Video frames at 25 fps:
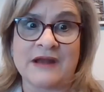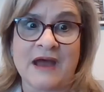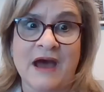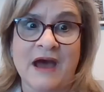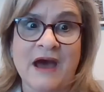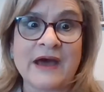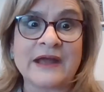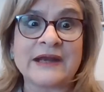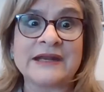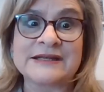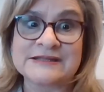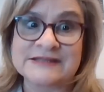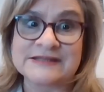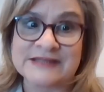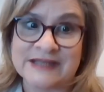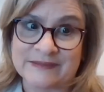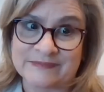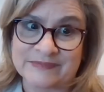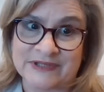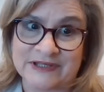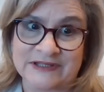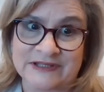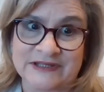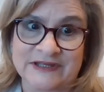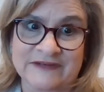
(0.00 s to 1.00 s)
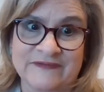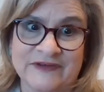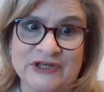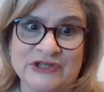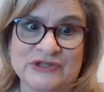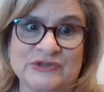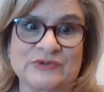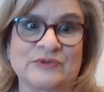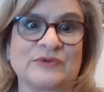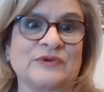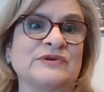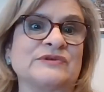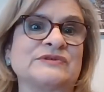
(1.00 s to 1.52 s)
non-exempt
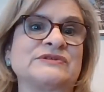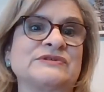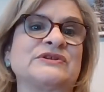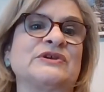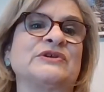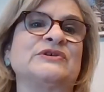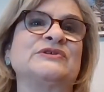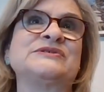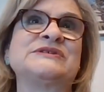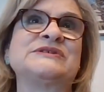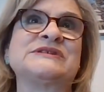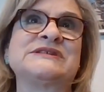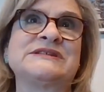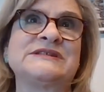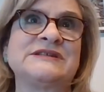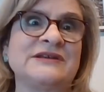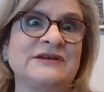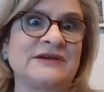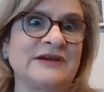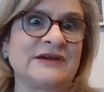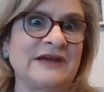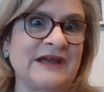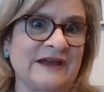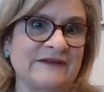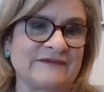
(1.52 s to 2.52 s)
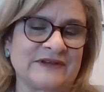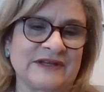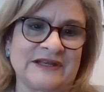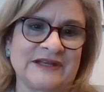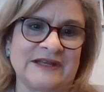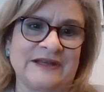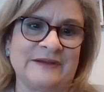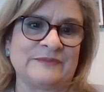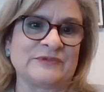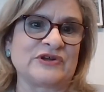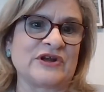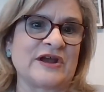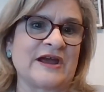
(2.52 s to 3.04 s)
individual, so you still have to
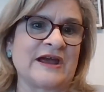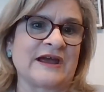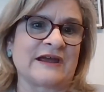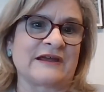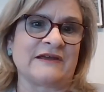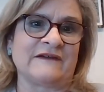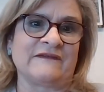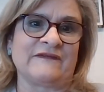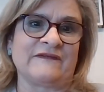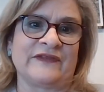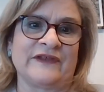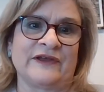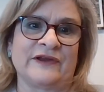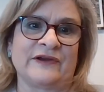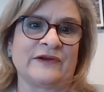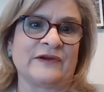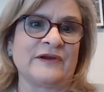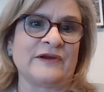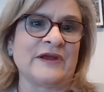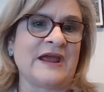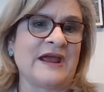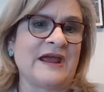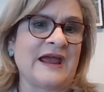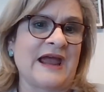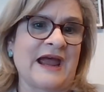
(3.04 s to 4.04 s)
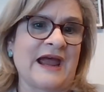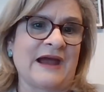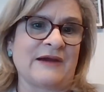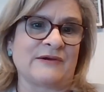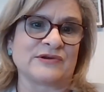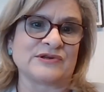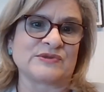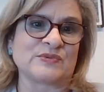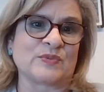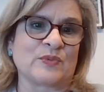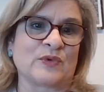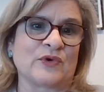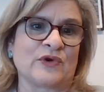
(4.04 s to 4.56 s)
keep track of their
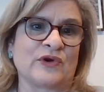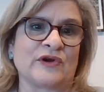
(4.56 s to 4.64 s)
hours